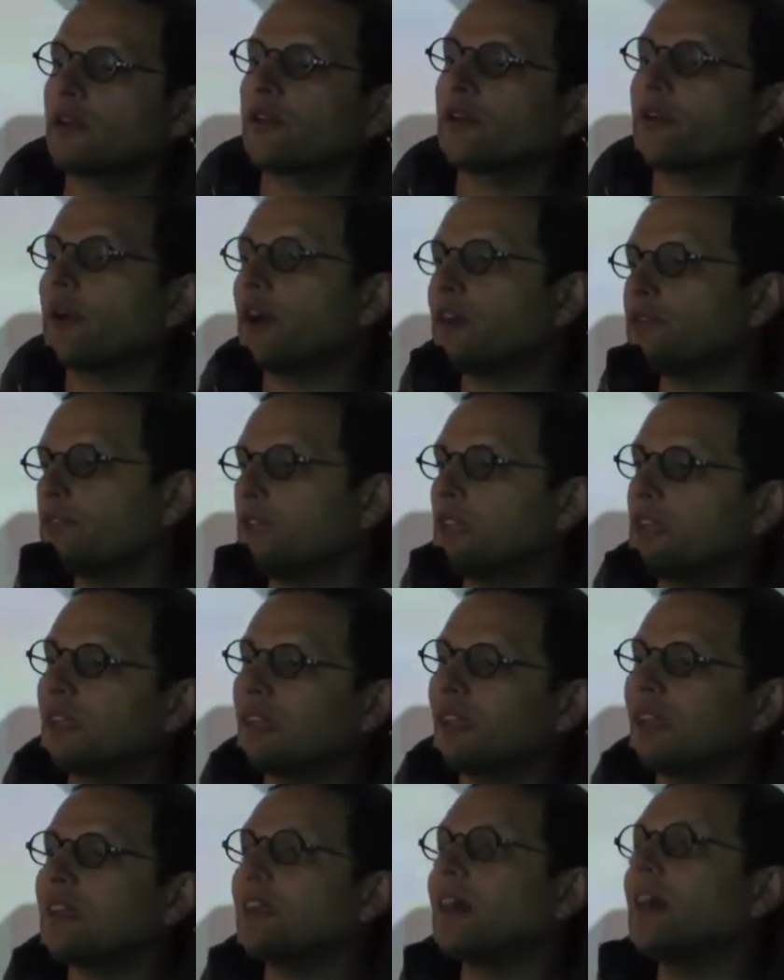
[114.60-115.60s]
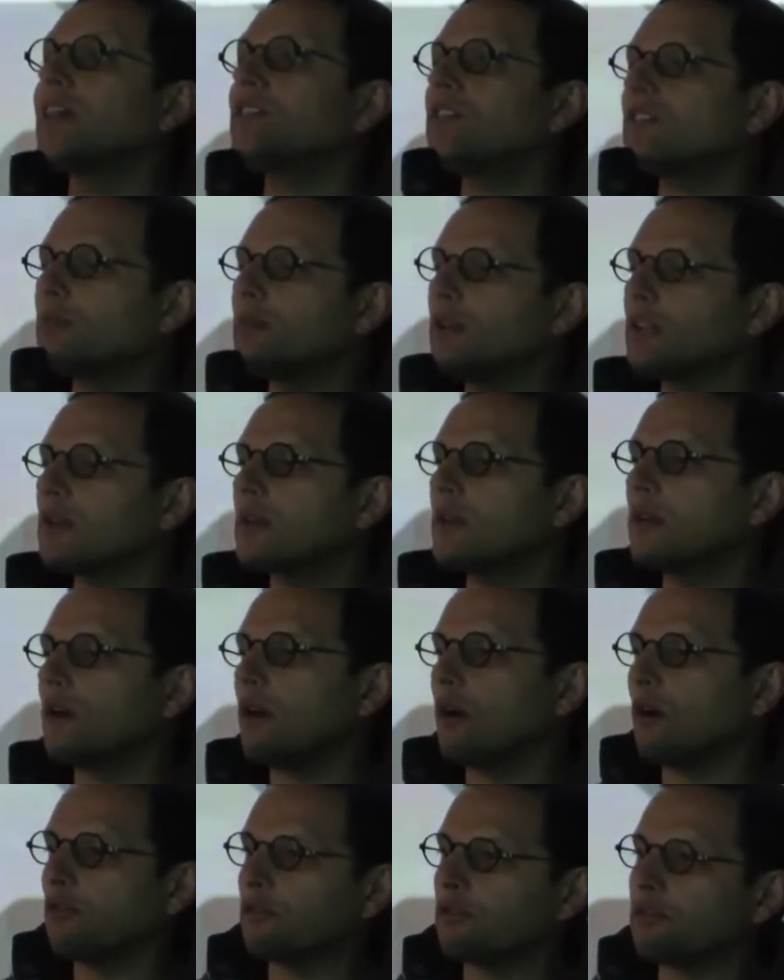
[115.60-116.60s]
graphic enhancement
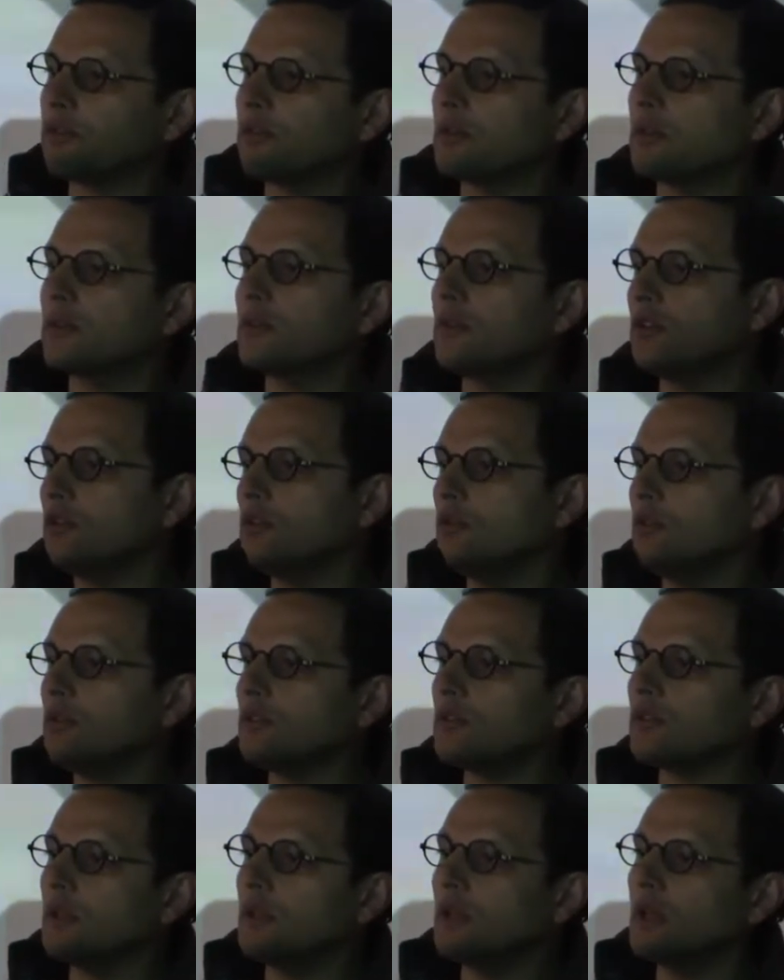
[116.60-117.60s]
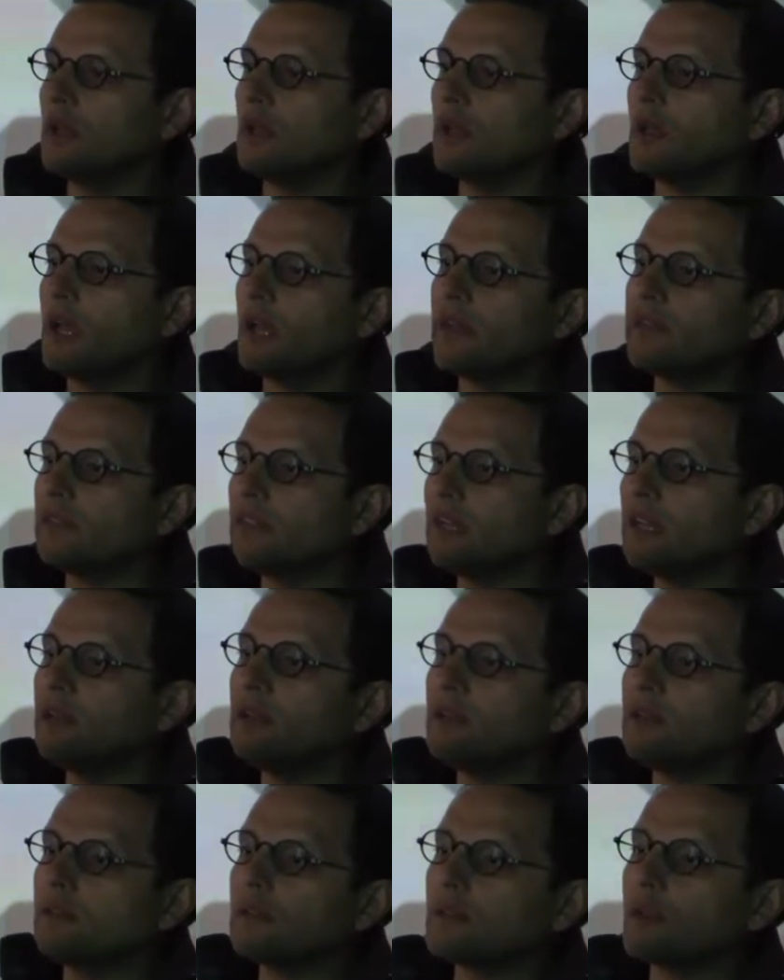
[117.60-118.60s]
of news, and
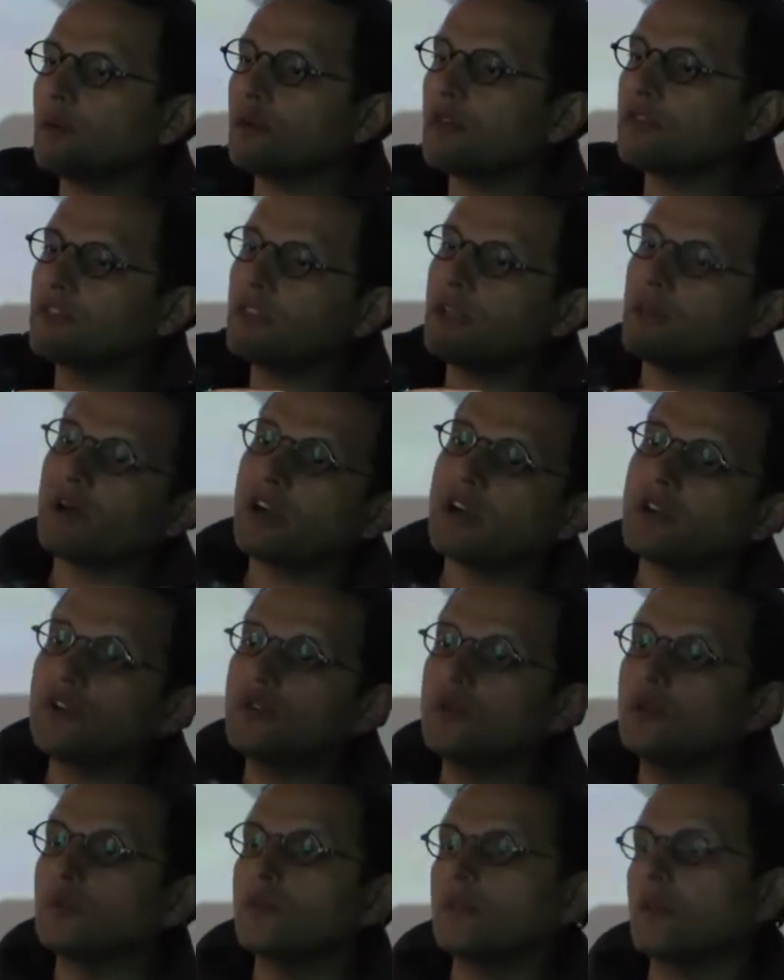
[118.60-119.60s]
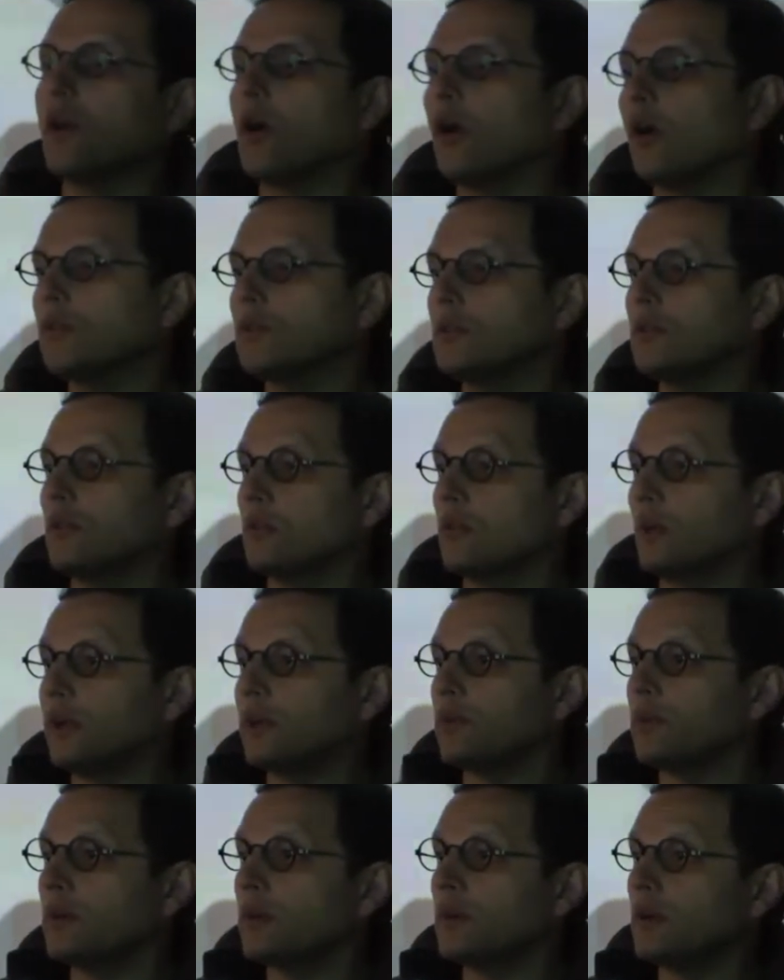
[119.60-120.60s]
then some of them are used on the
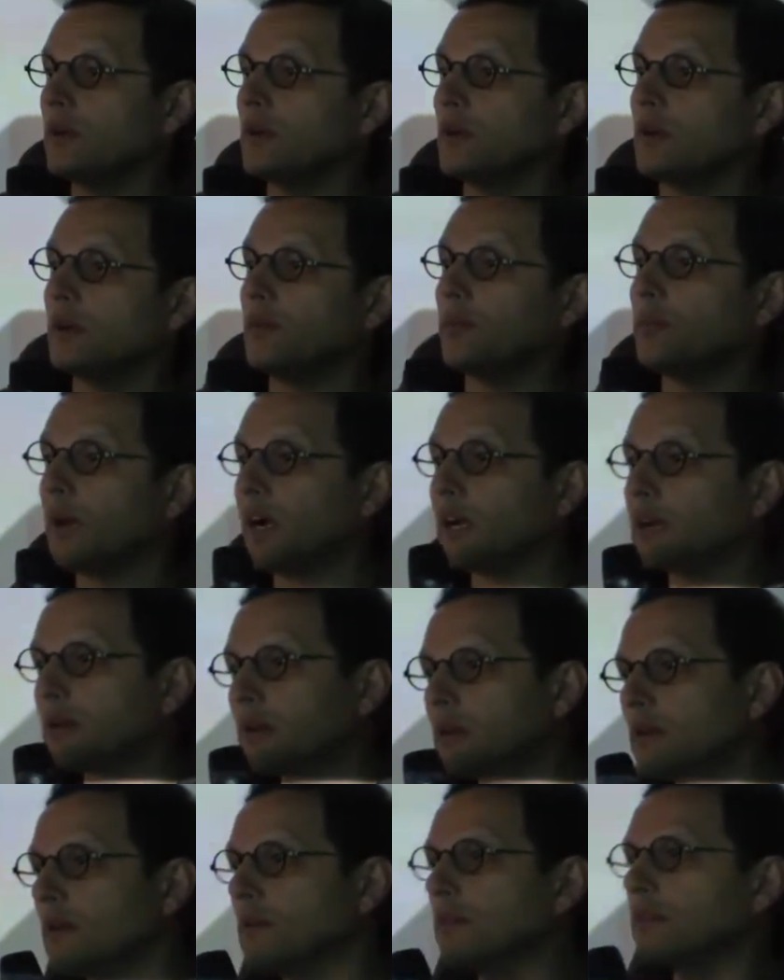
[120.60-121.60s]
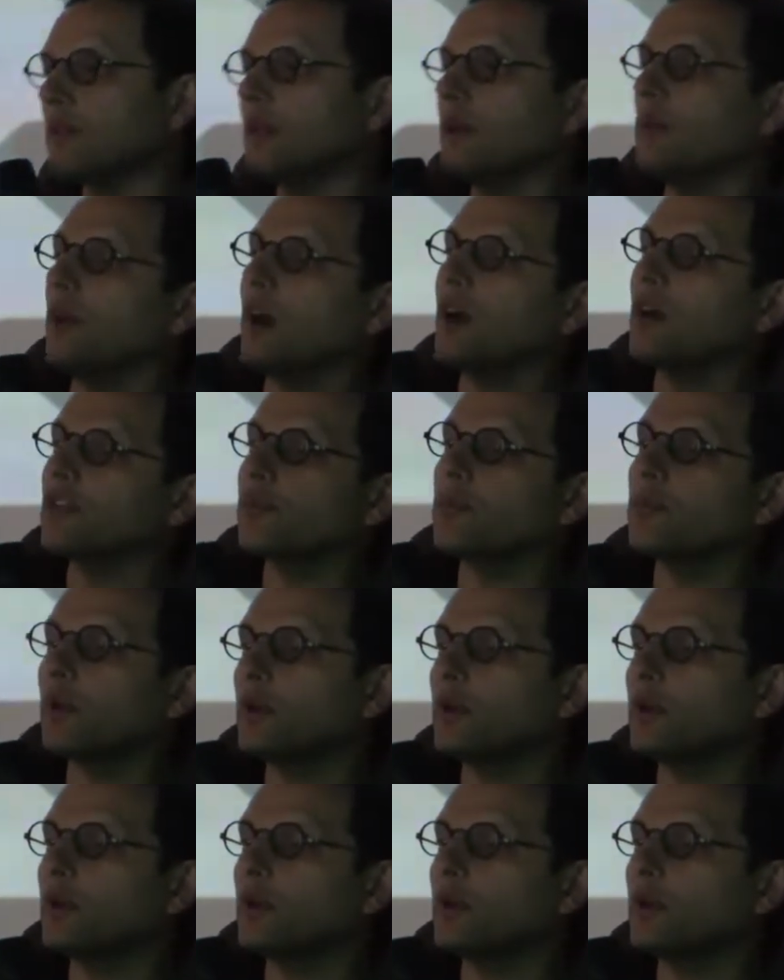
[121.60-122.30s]
web, but some are